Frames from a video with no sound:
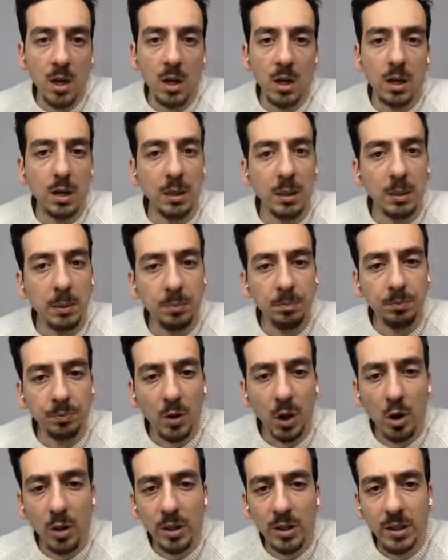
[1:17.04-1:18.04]

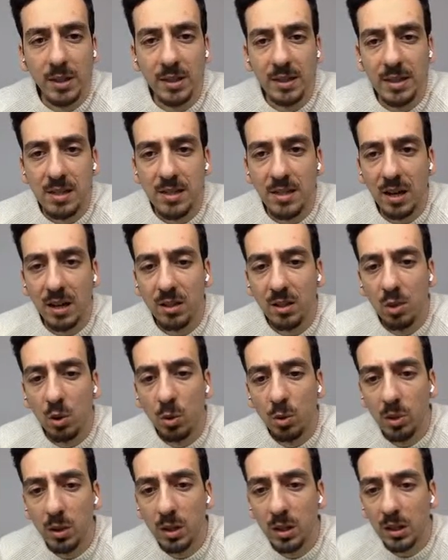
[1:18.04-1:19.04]
Other than this, I
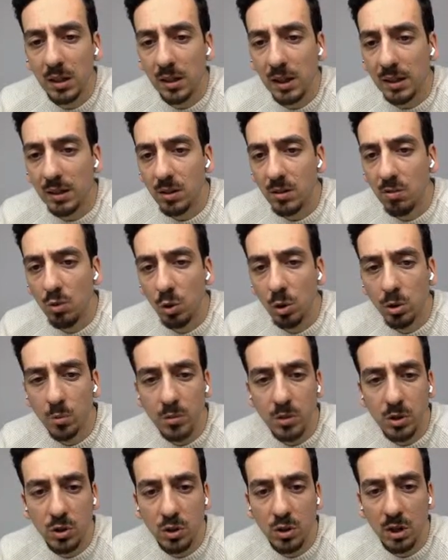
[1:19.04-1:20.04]
don't think the volume
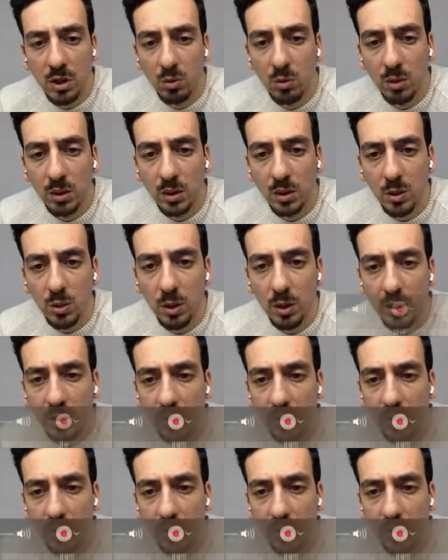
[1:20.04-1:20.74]
is generally quite